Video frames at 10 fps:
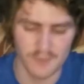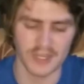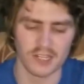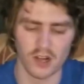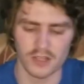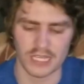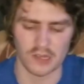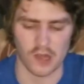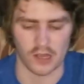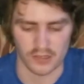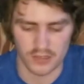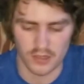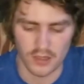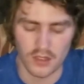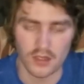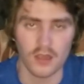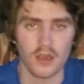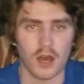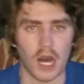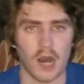Nitpick it all day long.
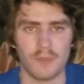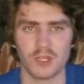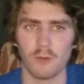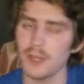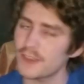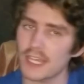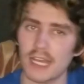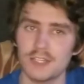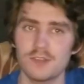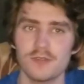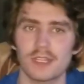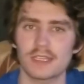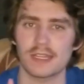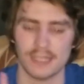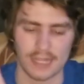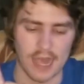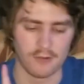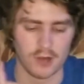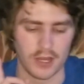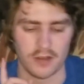But the one thing I do think that they got